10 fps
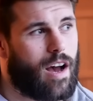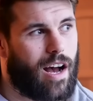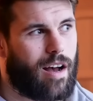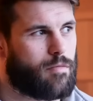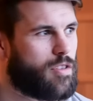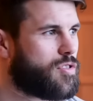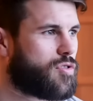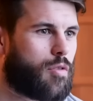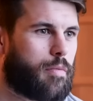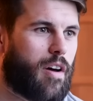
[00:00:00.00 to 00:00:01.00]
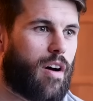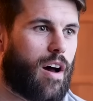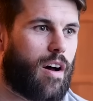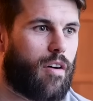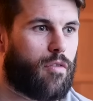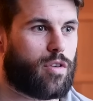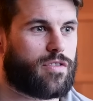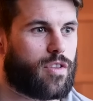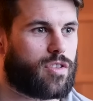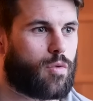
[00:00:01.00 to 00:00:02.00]
You've just got to be a
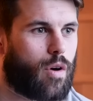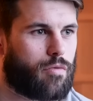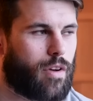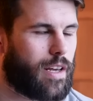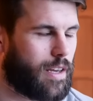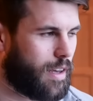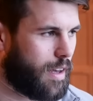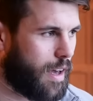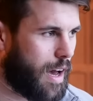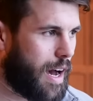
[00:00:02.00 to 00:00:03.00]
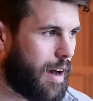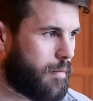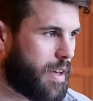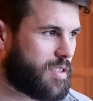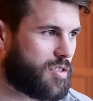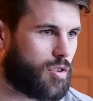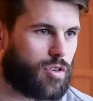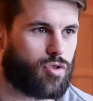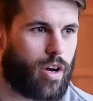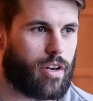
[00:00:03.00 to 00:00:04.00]
voice for the squad, really. It's a sort
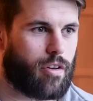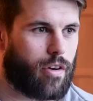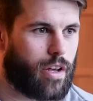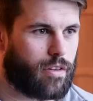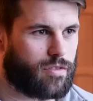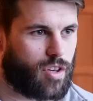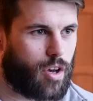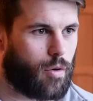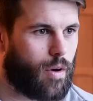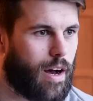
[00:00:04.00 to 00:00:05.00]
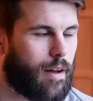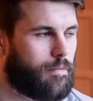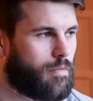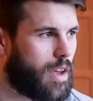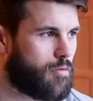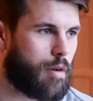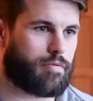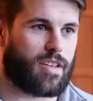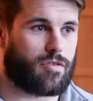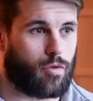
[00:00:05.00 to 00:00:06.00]
of trade union, so it
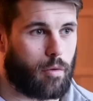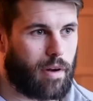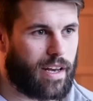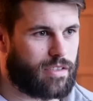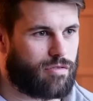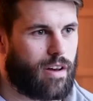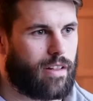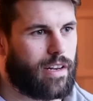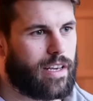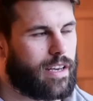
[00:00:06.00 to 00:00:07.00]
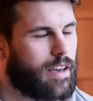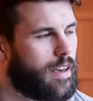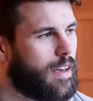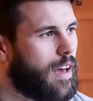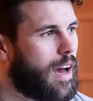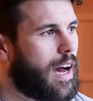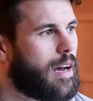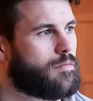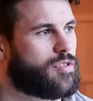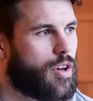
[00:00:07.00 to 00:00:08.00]
represents all the players throughout the league.
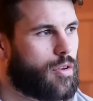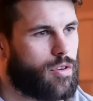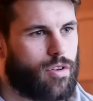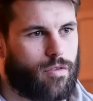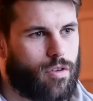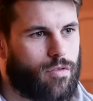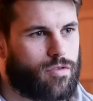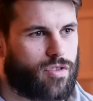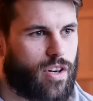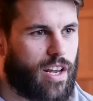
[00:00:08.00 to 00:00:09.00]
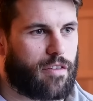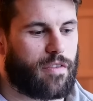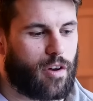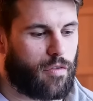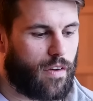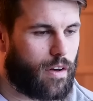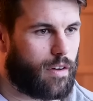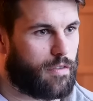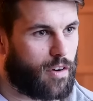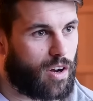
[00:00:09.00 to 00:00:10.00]
So you've just got to get a feel
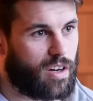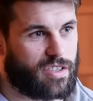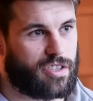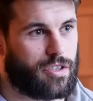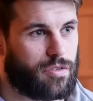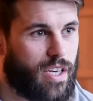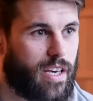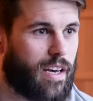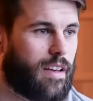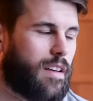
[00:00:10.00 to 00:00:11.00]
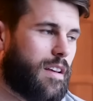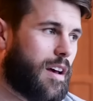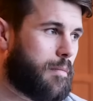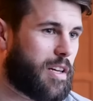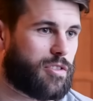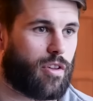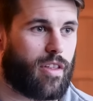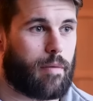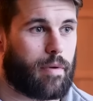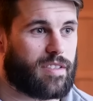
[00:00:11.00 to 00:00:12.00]
for guys' issues here and make sure that
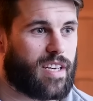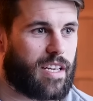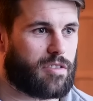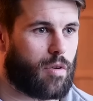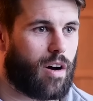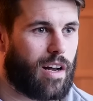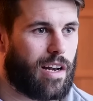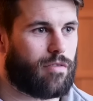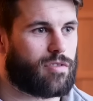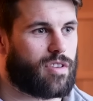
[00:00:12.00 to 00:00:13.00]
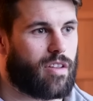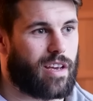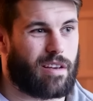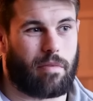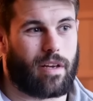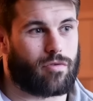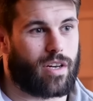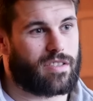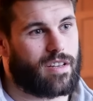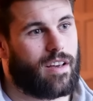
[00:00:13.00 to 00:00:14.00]
they're being taken to a high level so that they can be
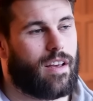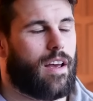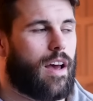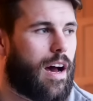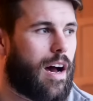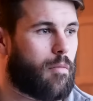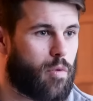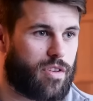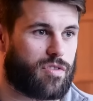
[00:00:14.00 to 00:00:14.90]
addressed with